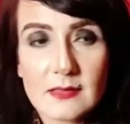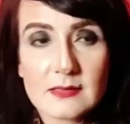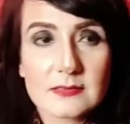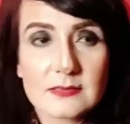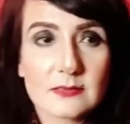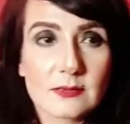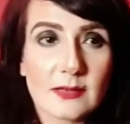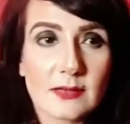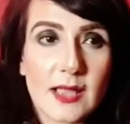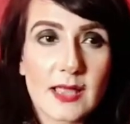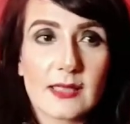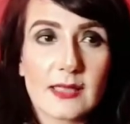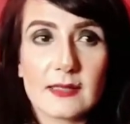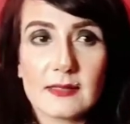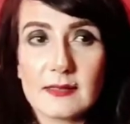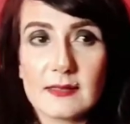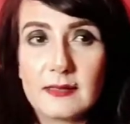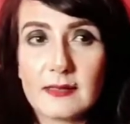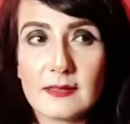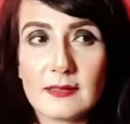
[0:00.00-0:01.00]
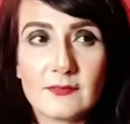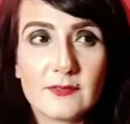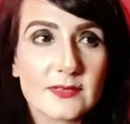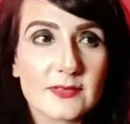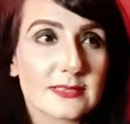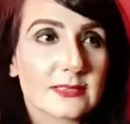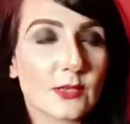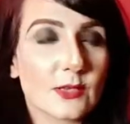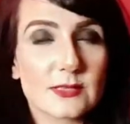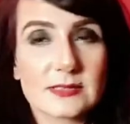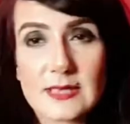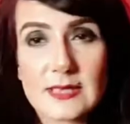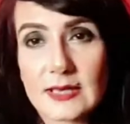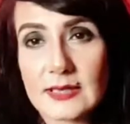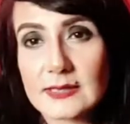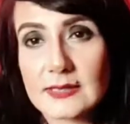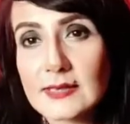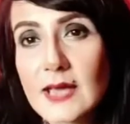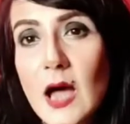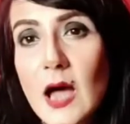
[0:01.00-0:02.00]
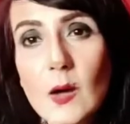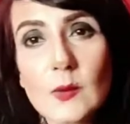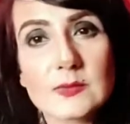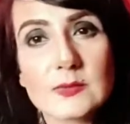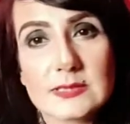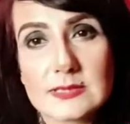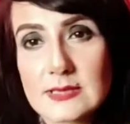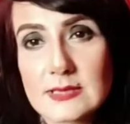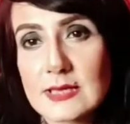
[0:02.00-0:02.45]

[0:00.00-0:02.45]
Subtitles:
So if it's a second house,